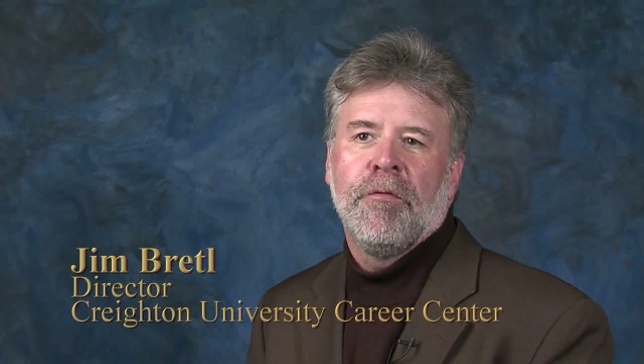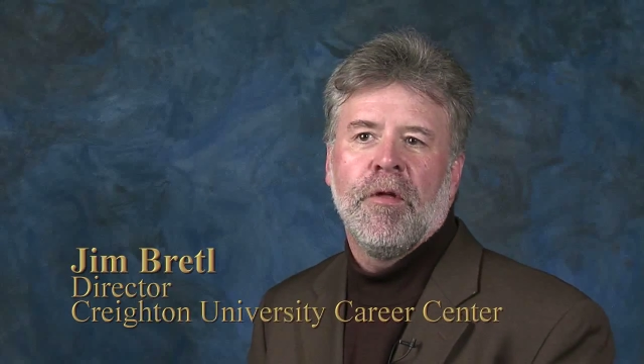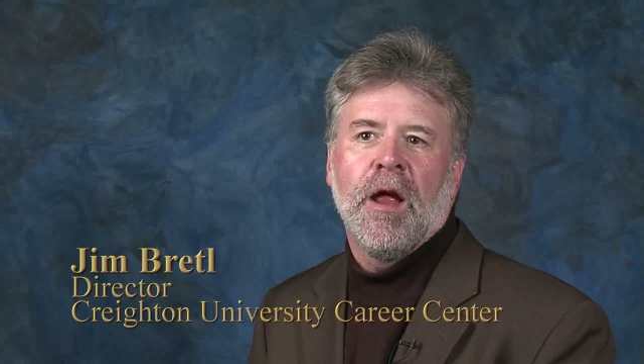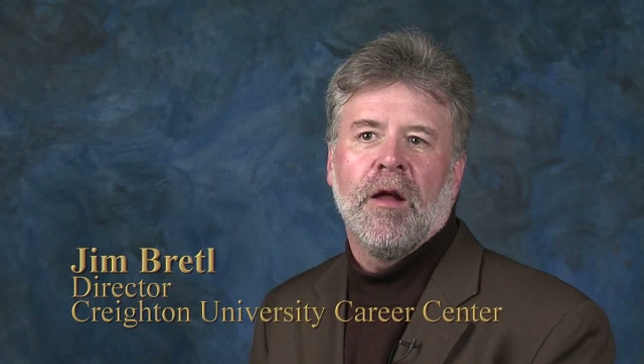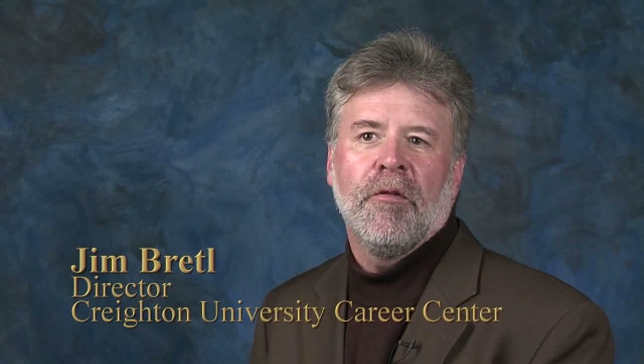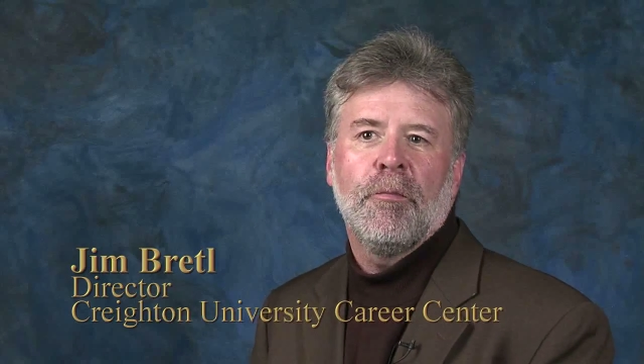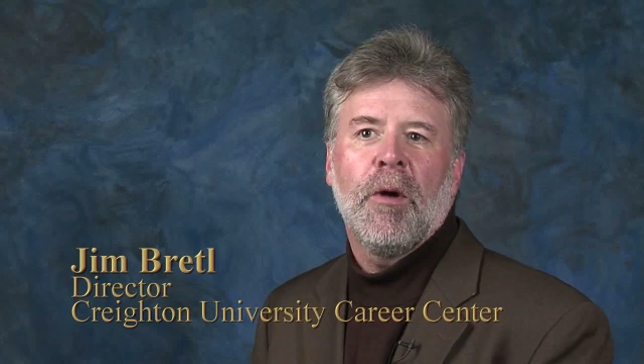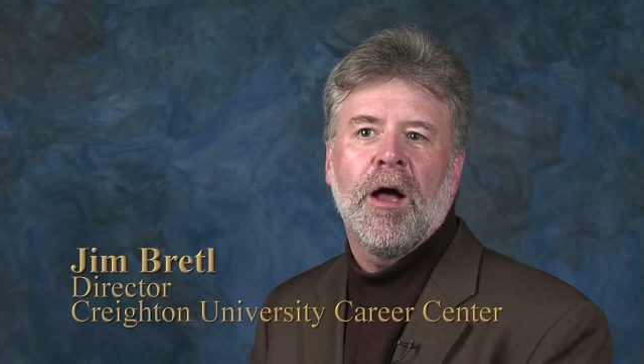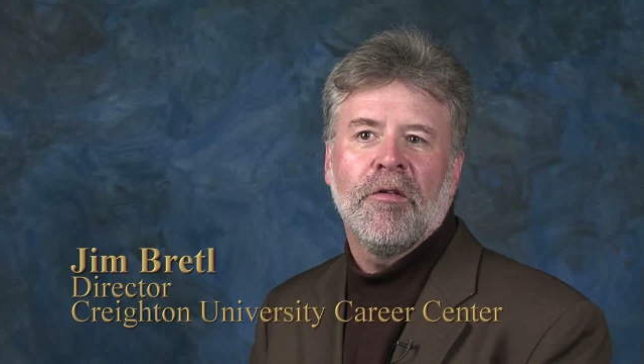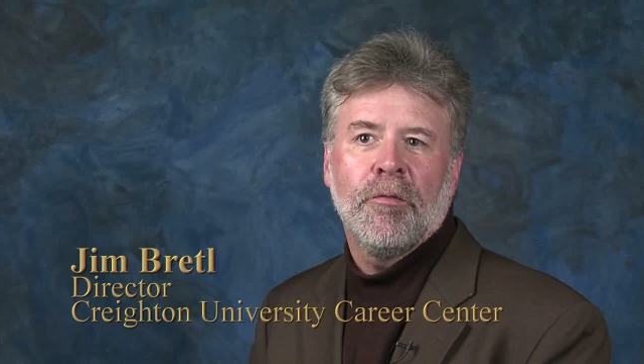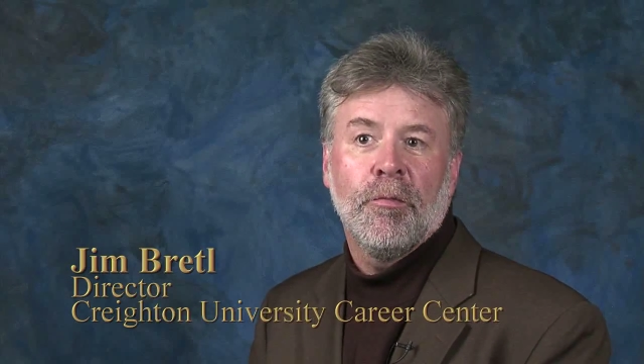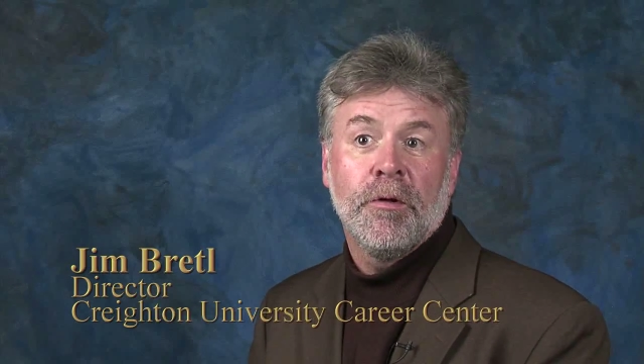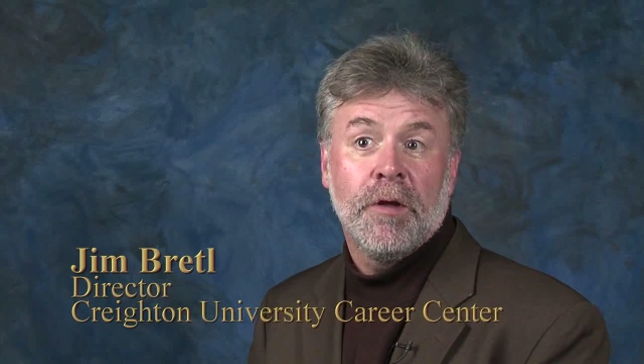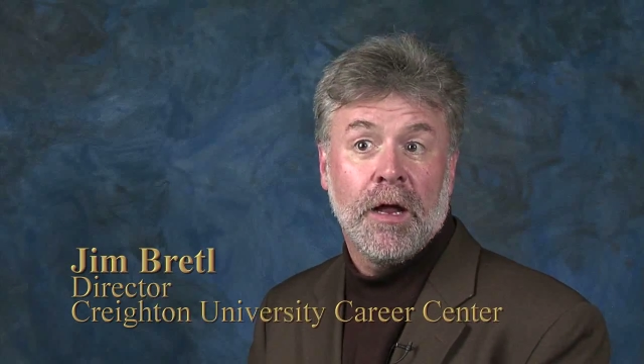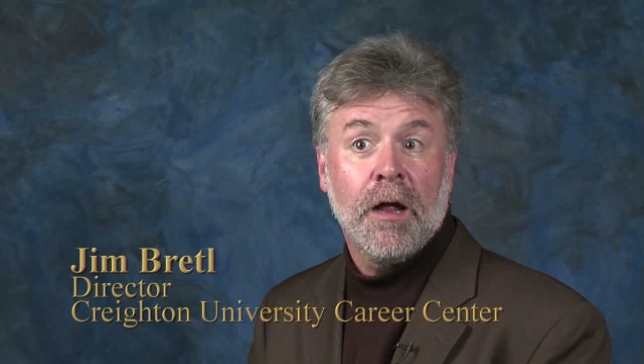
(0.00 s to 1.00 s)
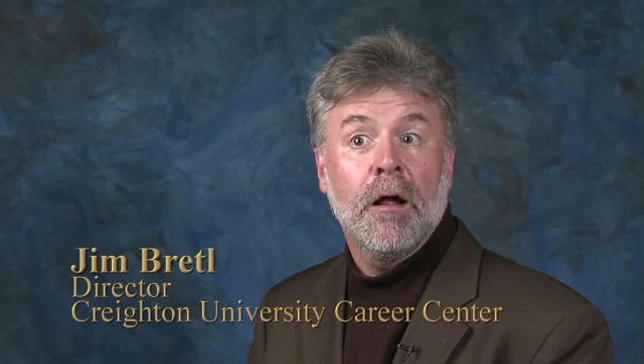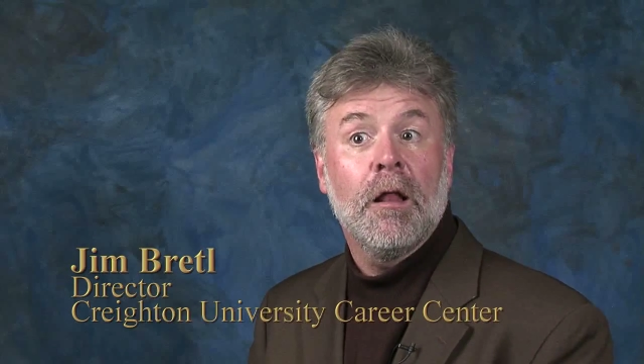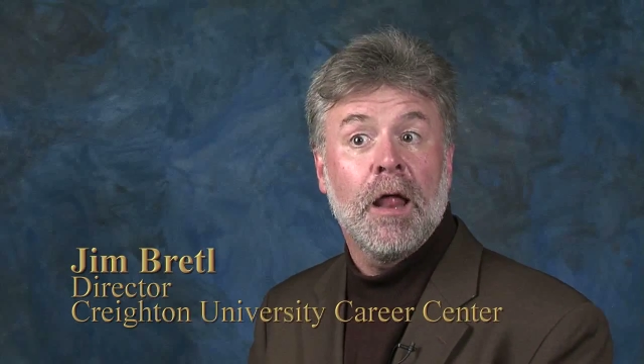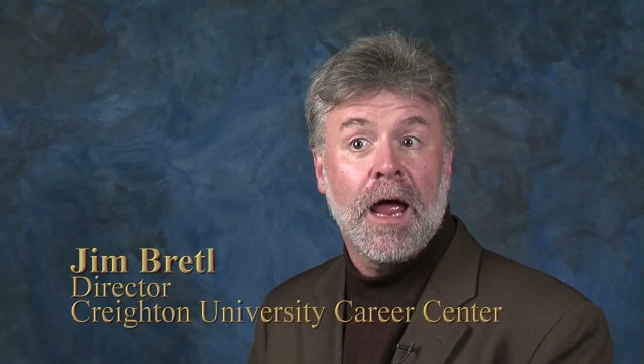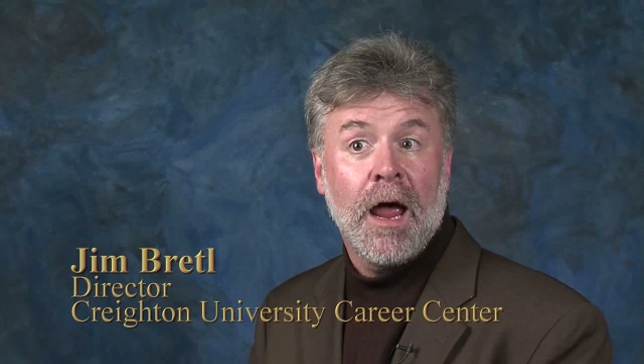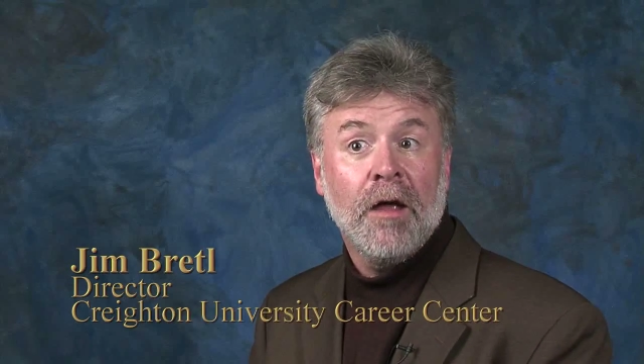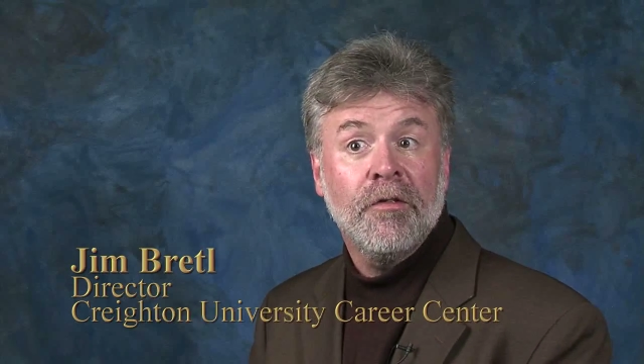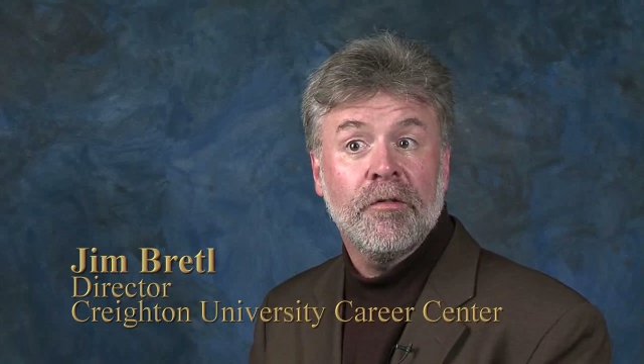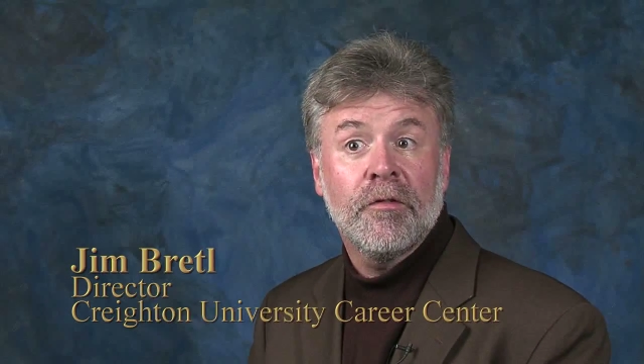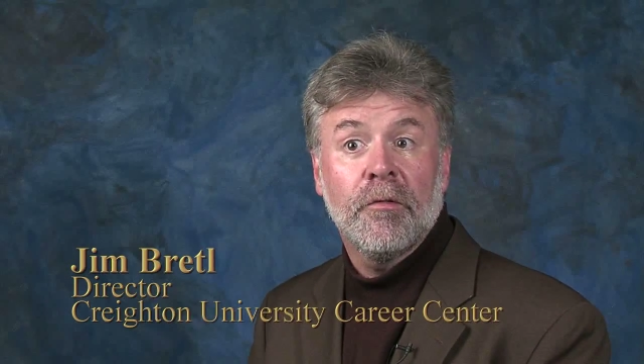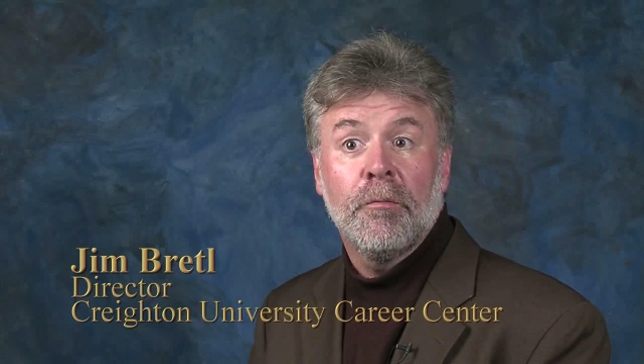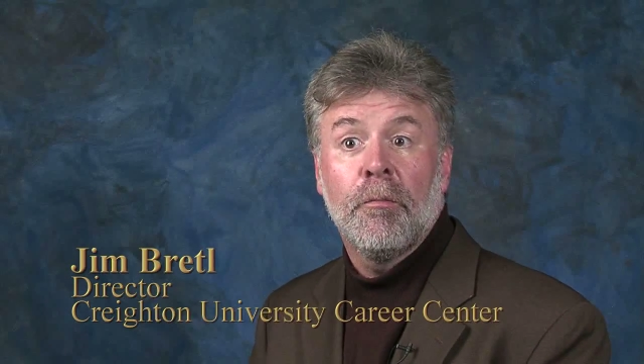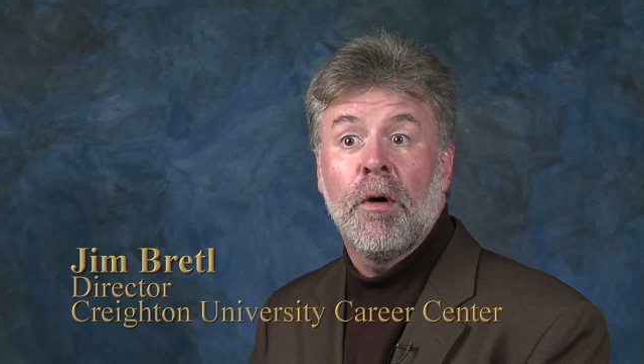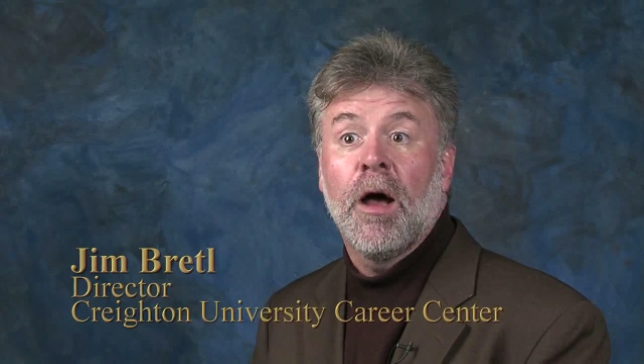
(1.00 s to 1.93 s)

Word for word: things, possibly take a class,